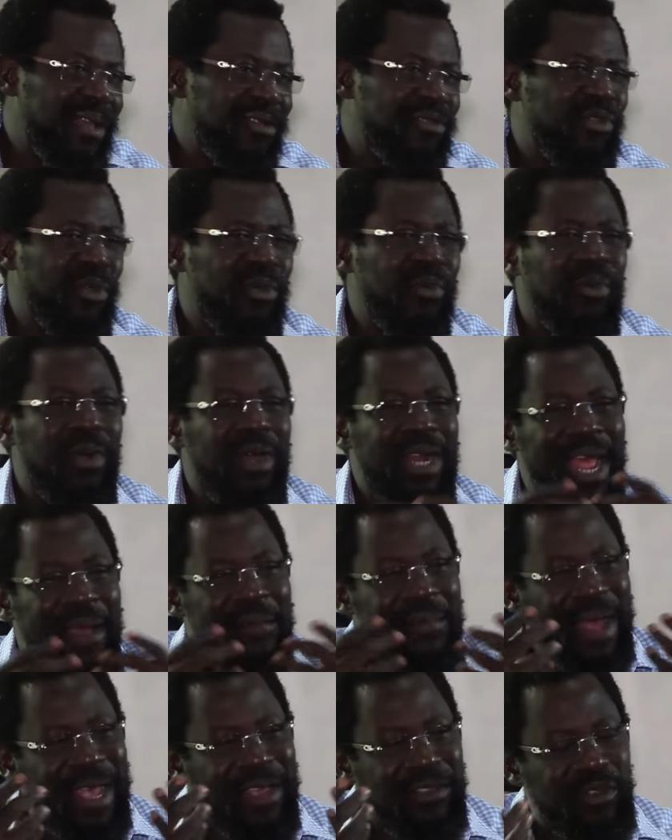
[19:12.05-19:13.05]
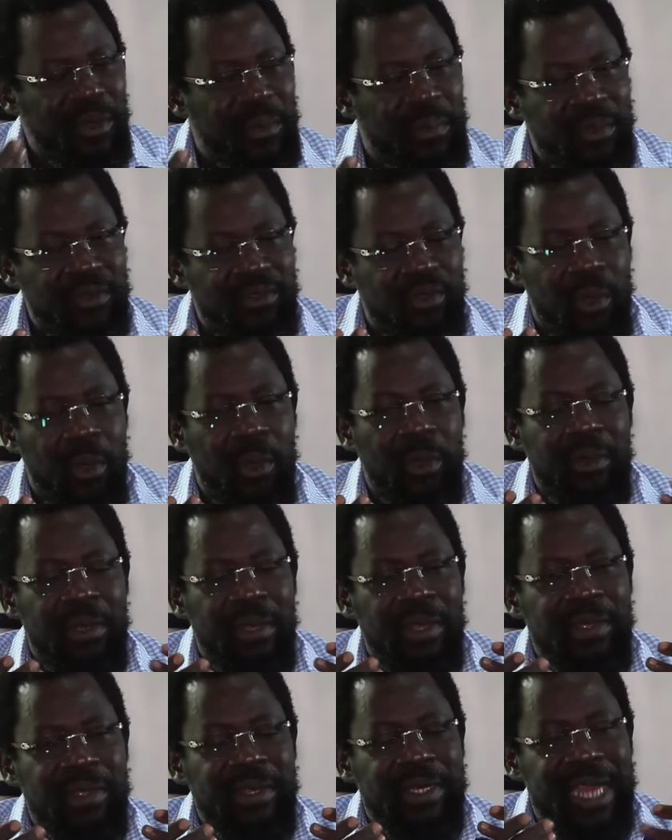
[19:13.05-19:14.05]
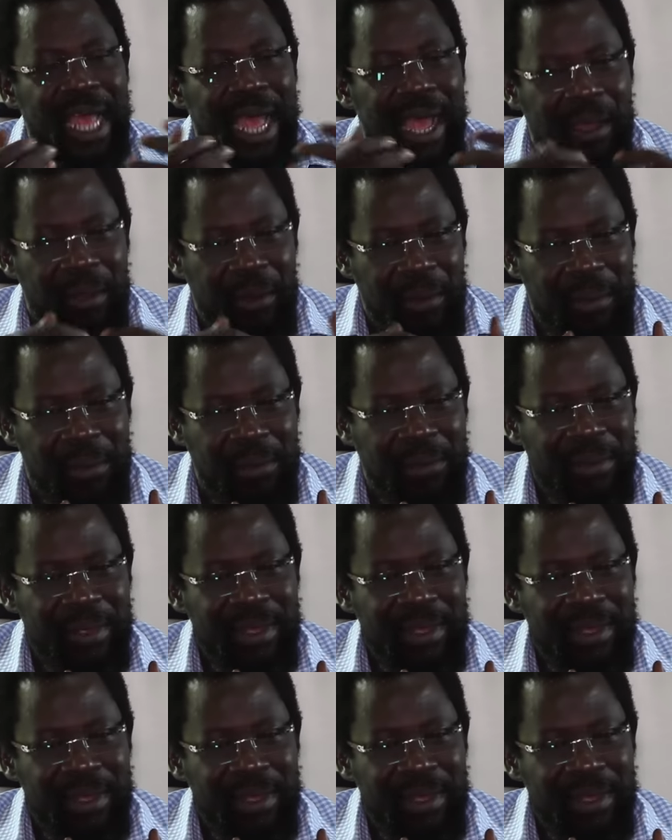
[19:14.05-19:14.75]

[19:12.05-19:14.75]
So what am I supposed to do now?